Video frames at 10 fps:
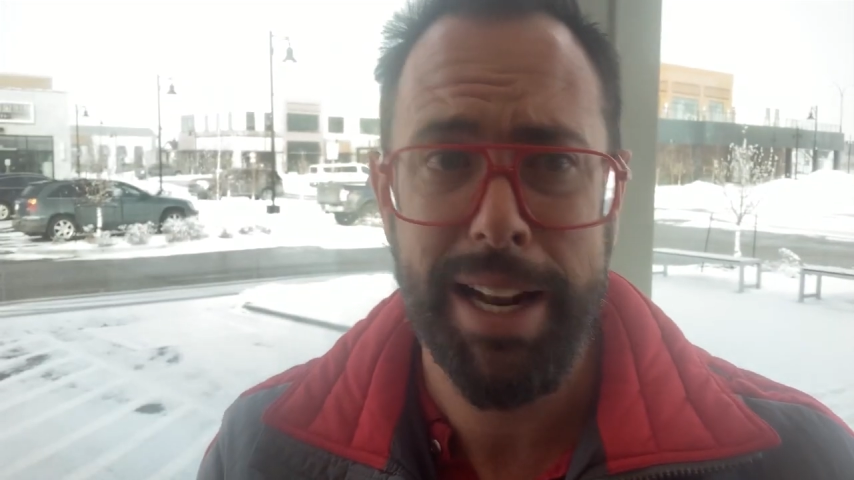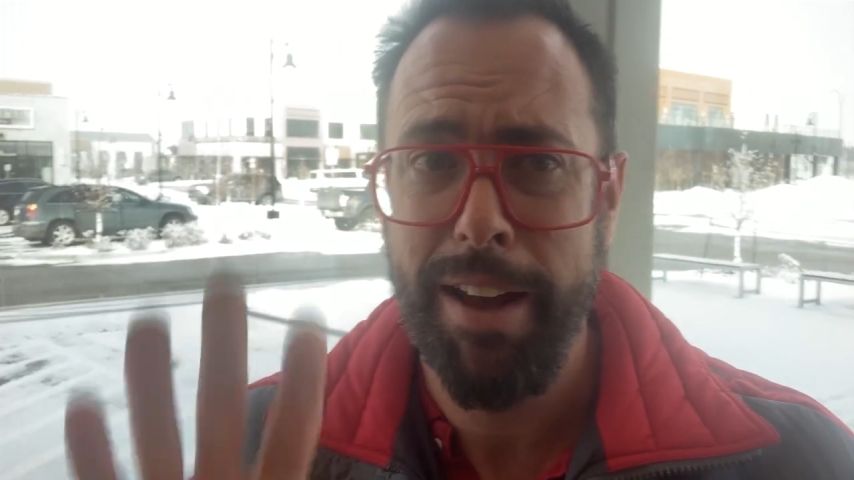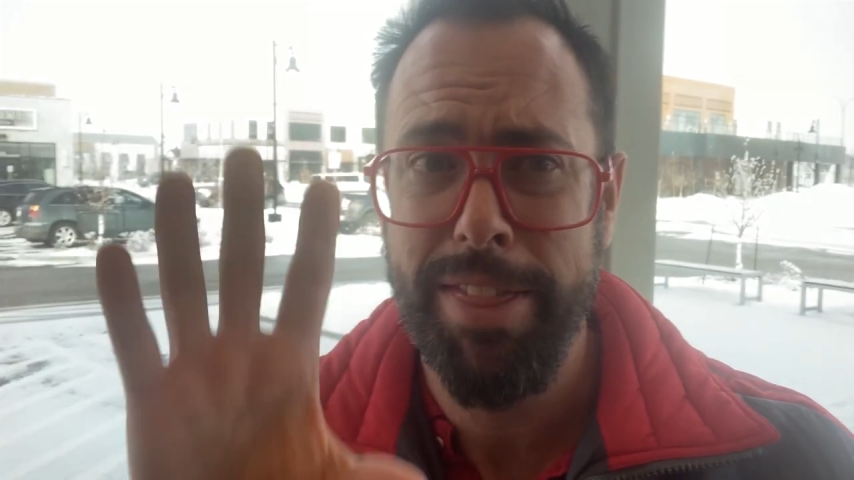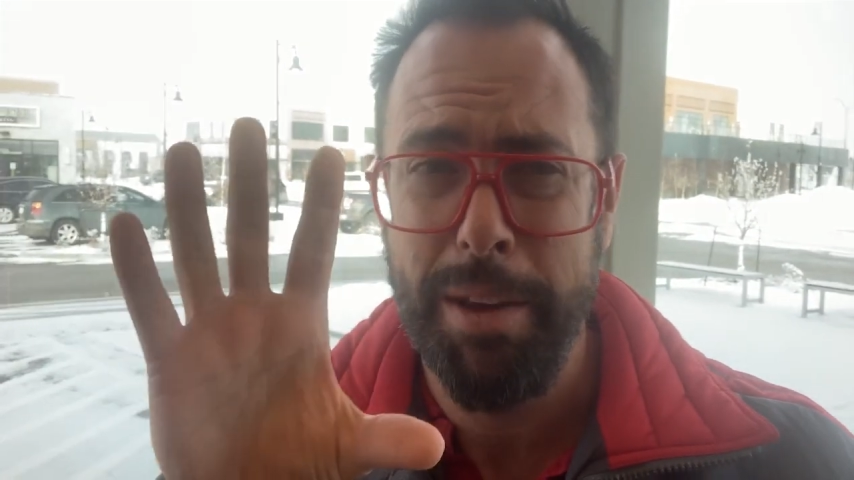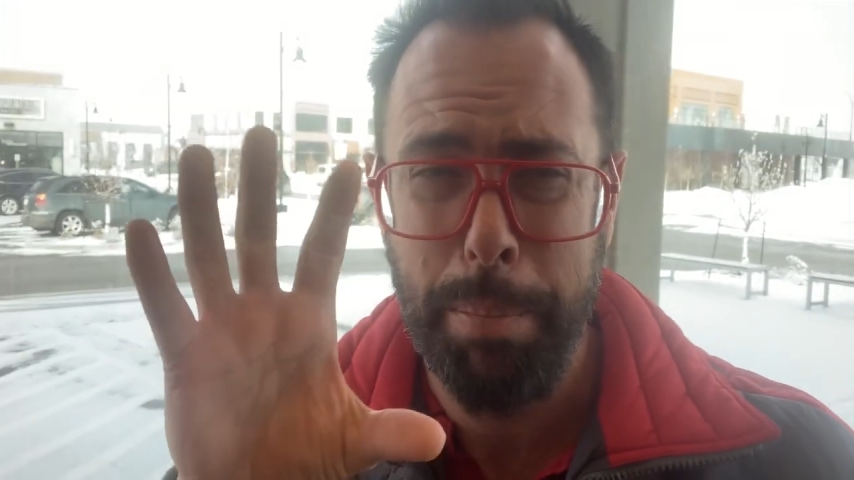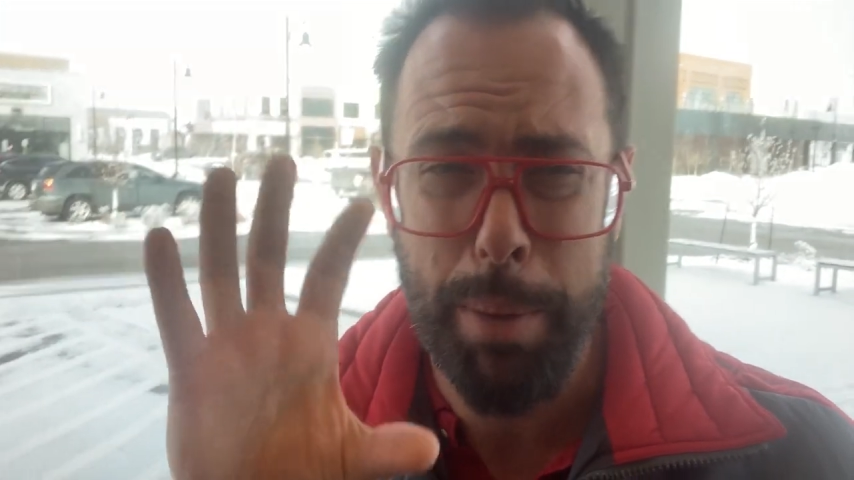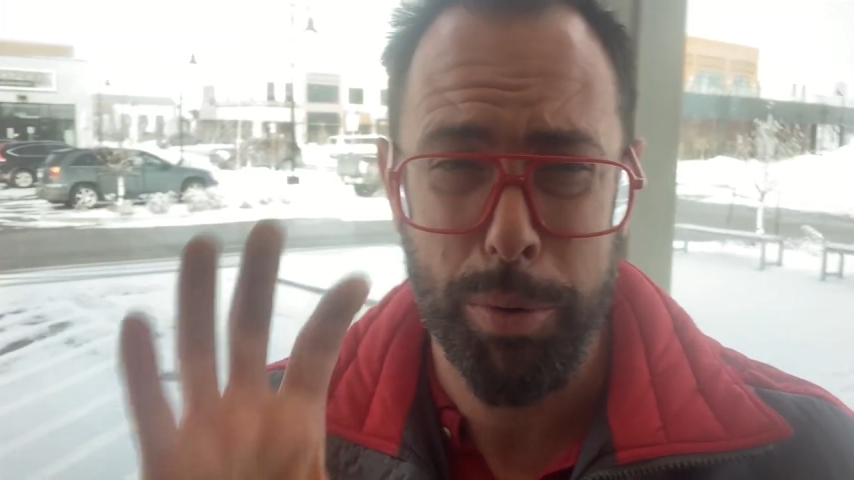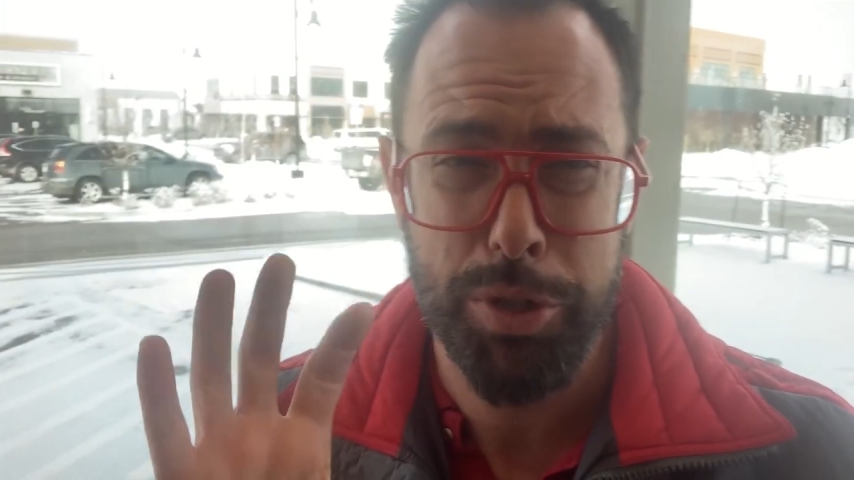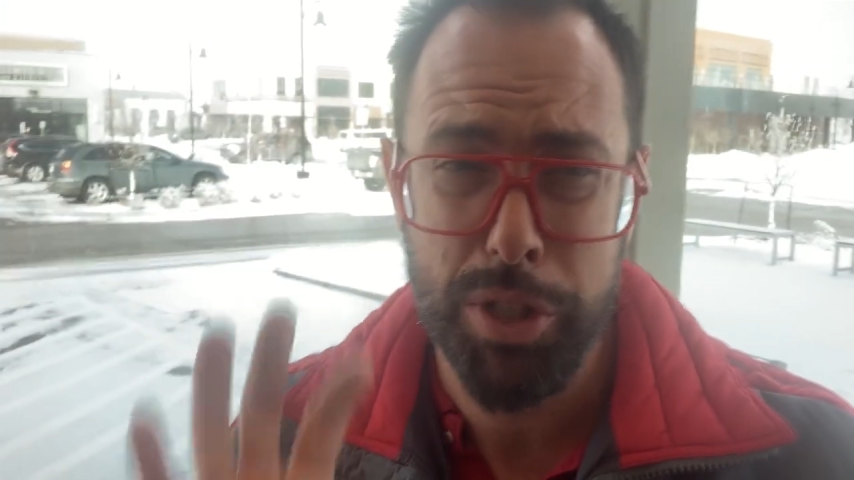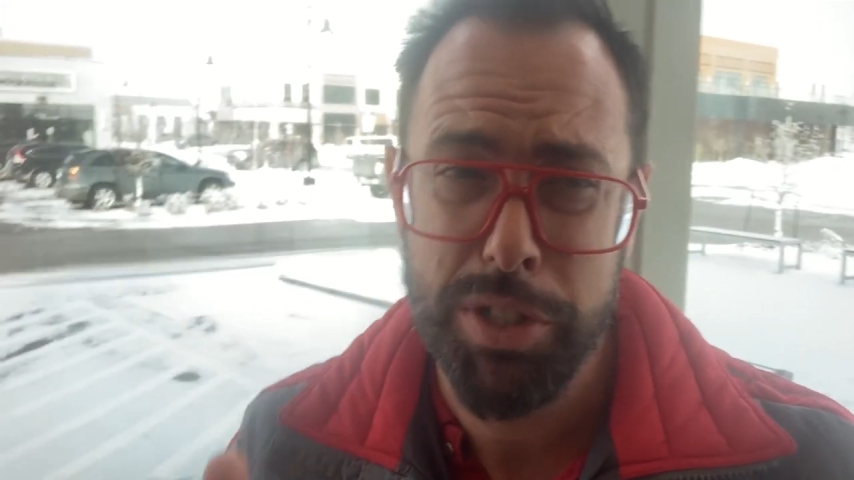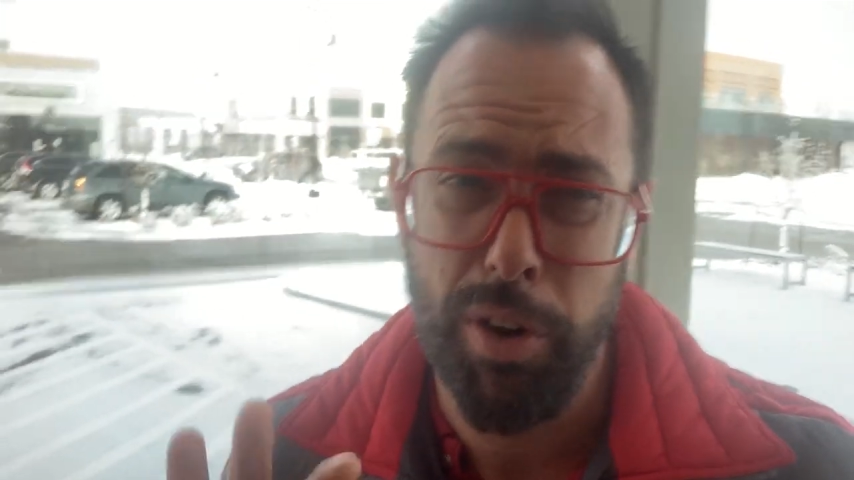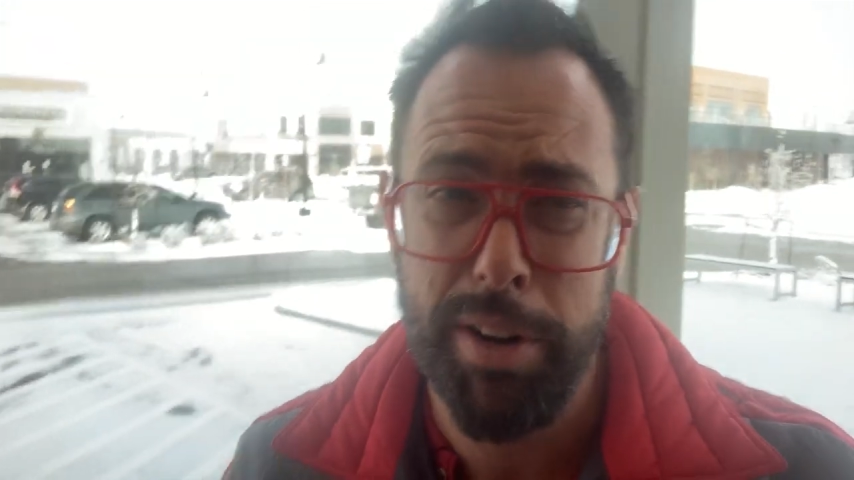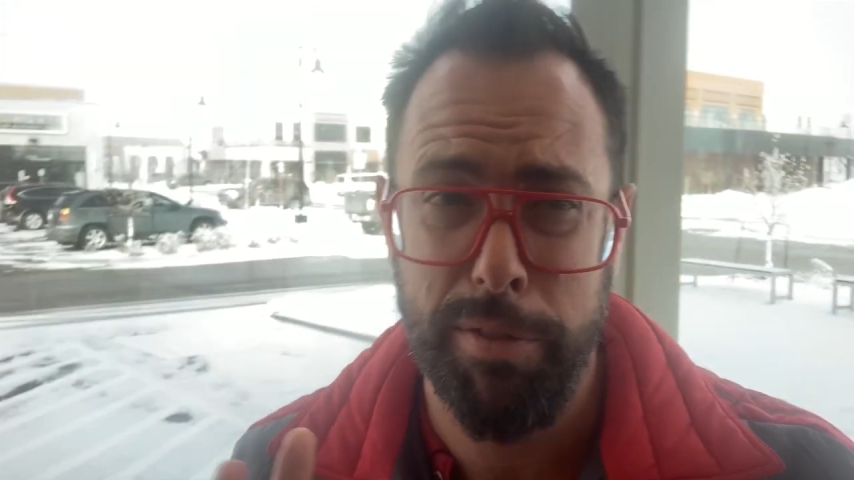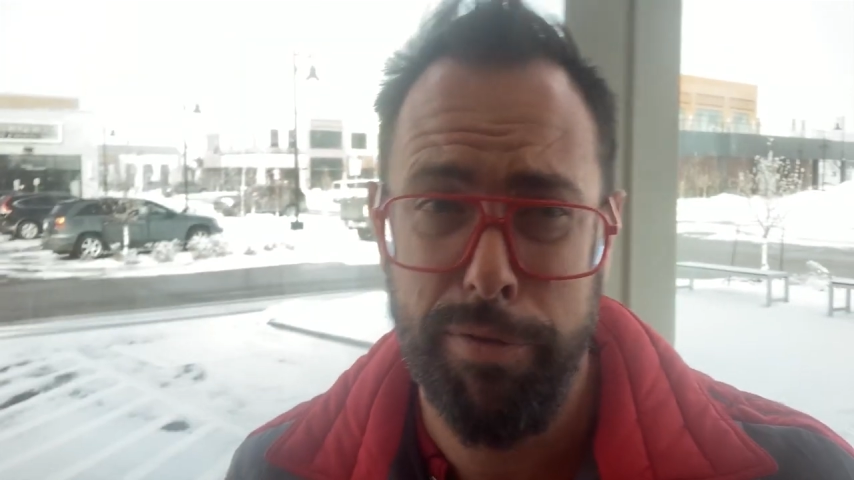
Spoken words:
I think people are just starting to